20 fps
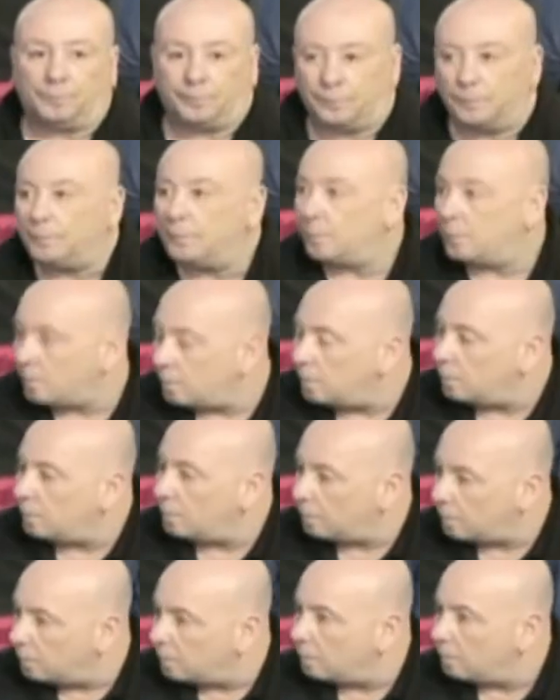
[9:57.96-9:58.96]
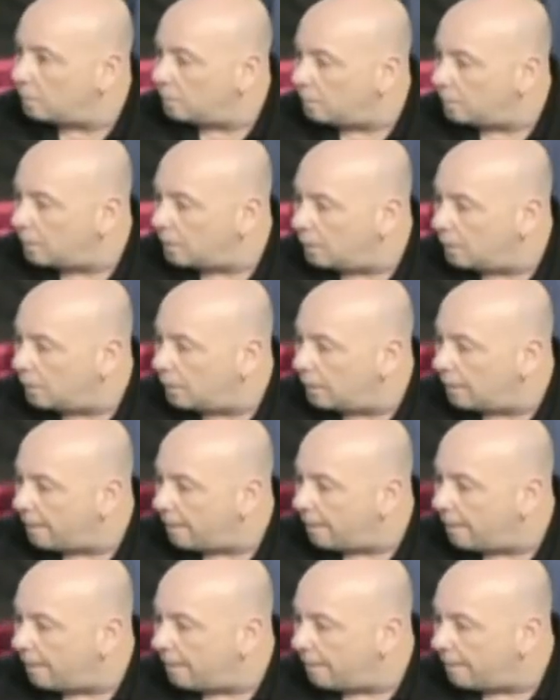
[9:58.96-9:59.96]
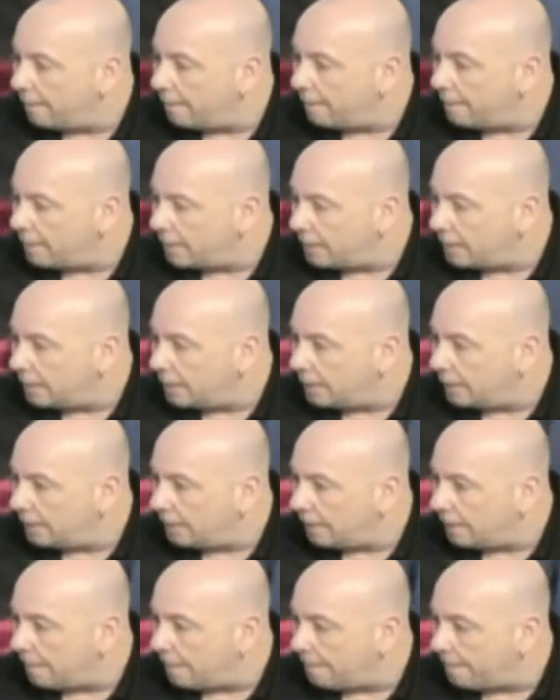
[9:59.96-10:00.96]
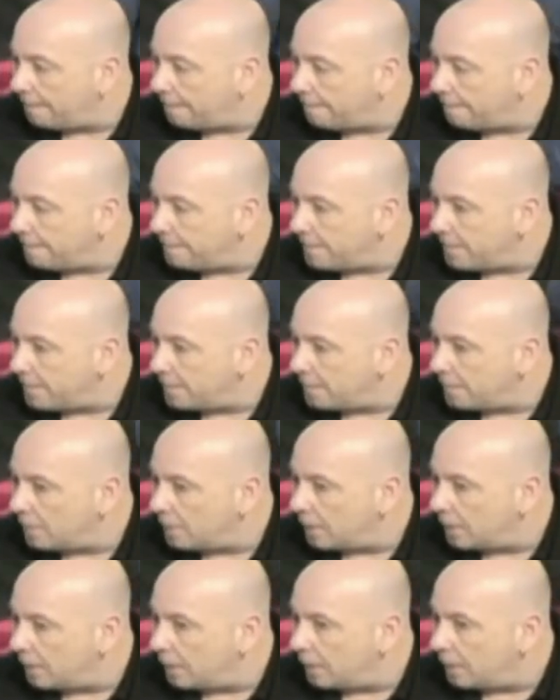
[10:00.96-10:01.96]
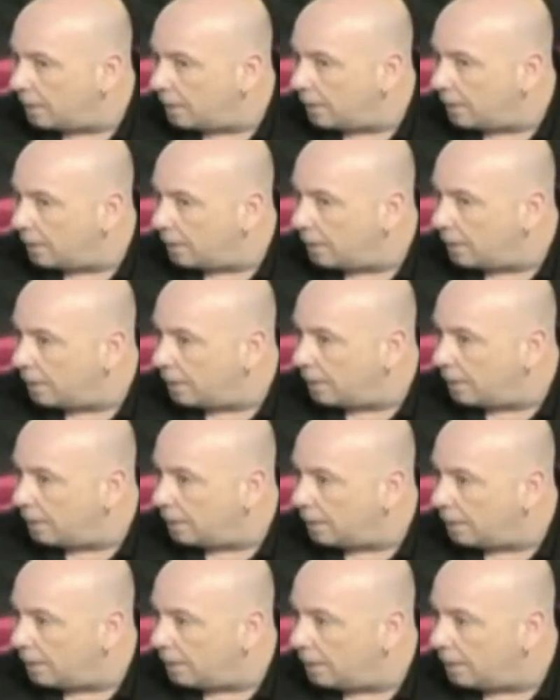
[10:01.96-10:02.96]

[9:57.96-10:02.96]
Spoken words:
(silent)